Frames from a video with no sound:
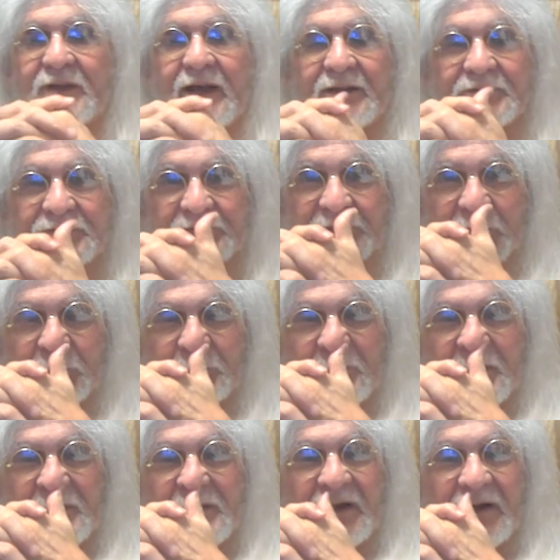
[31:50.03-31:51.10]
that. So,
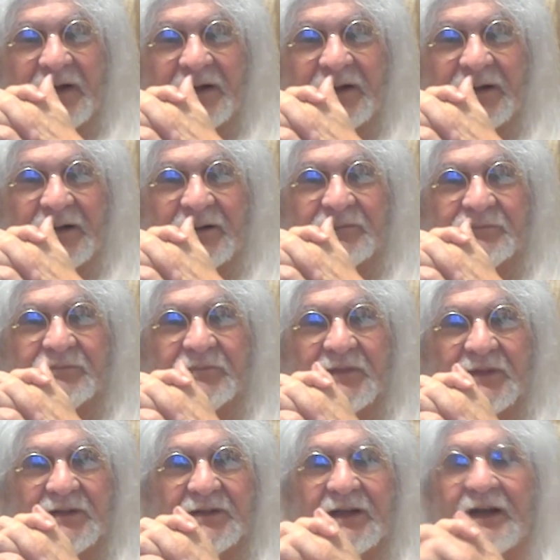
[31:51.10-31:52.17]
uh,
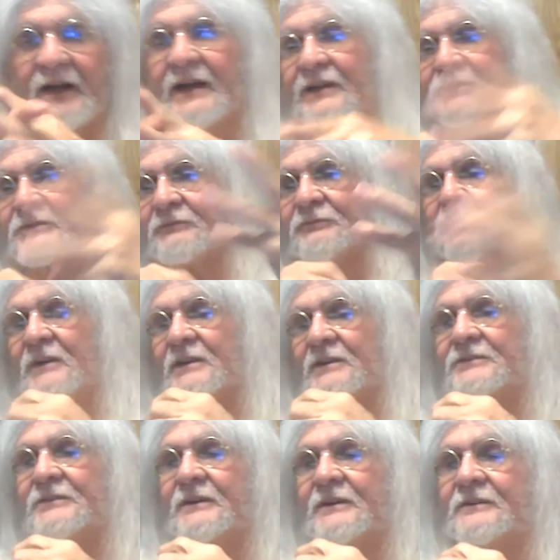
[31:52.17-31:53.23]
I had some
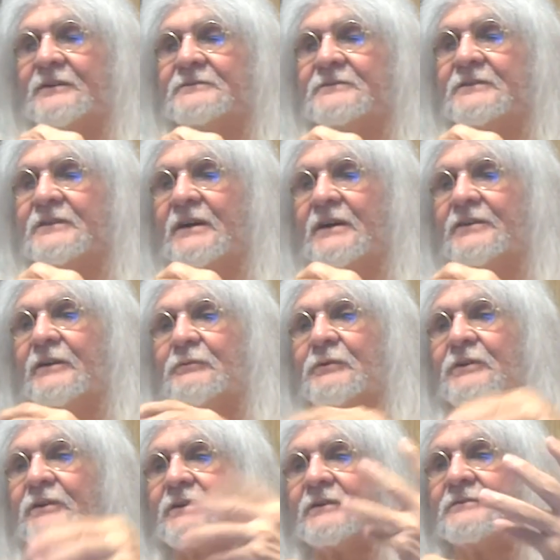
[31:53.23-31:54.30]
friends, uh, and they were
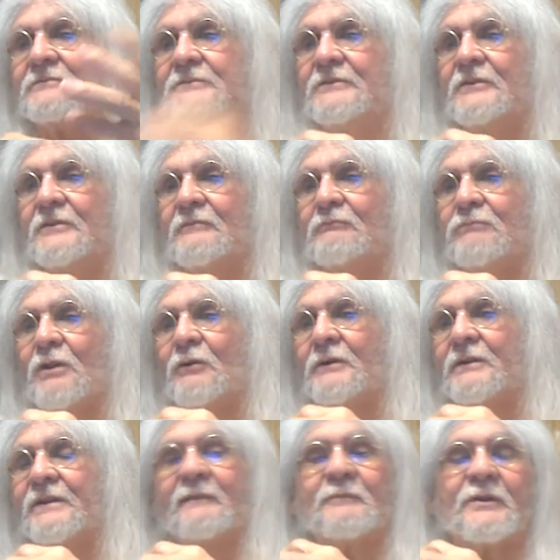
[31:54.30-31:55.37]
going to blow
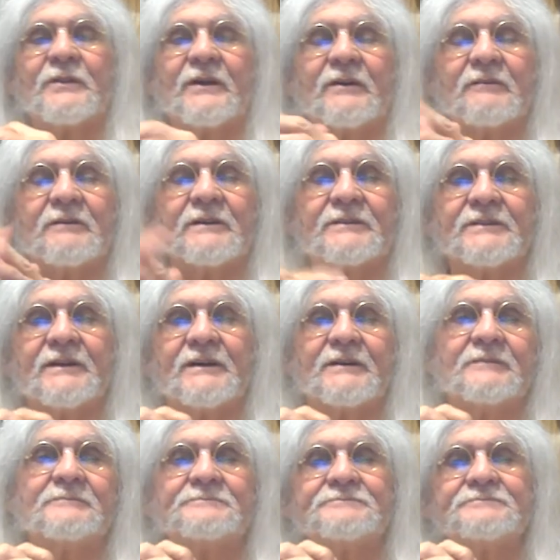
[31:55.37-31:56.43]
a number there. And
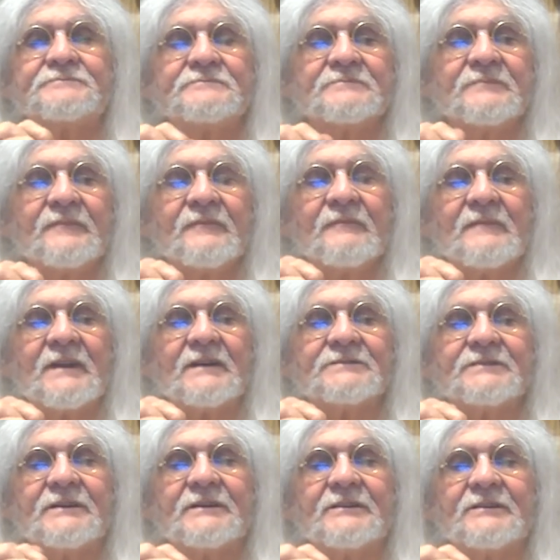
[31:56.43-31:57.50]
uh,
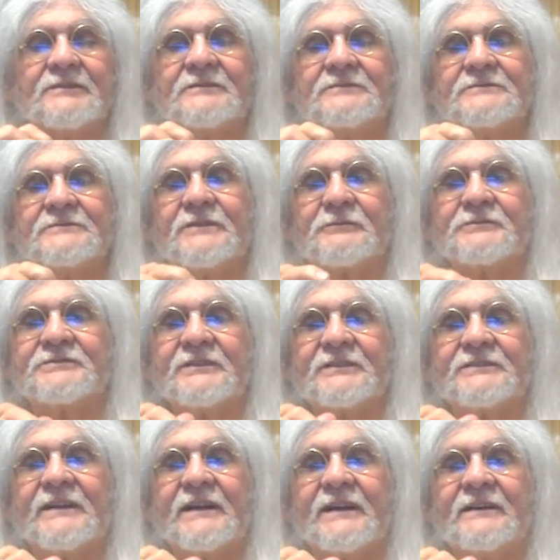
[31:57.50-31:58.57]
so they were
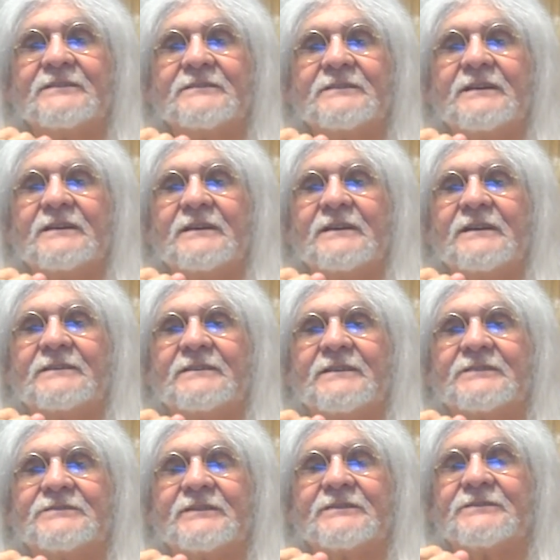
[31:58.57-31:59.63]
sitting down, and they
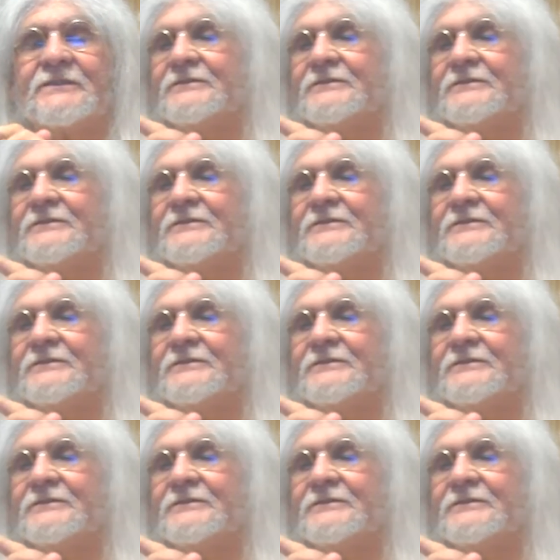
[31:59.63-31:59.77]
said,